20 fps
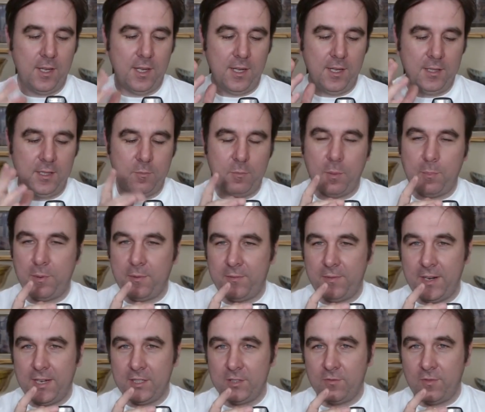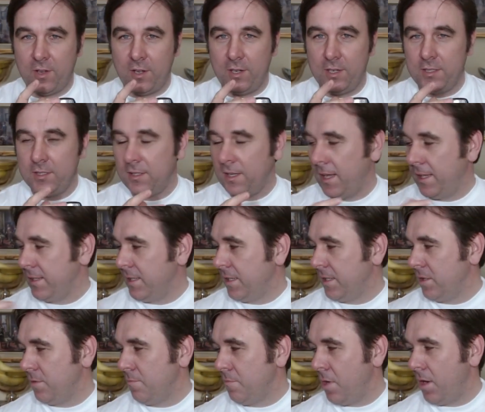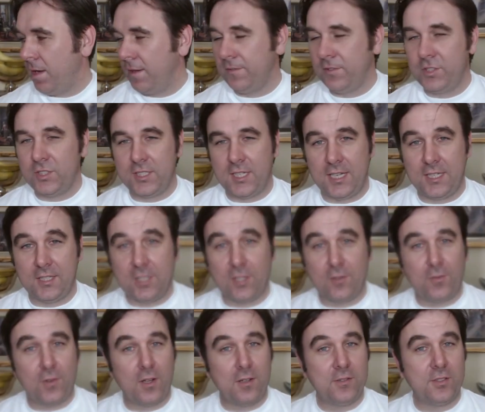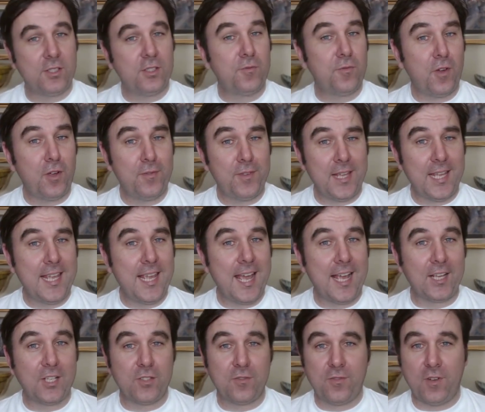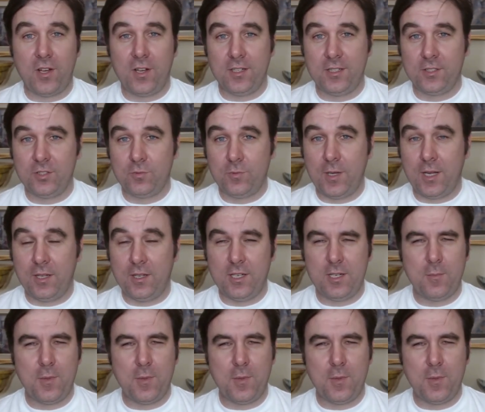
and the pop-up flash fired, and then you might have seen that the five six five E X fired as well.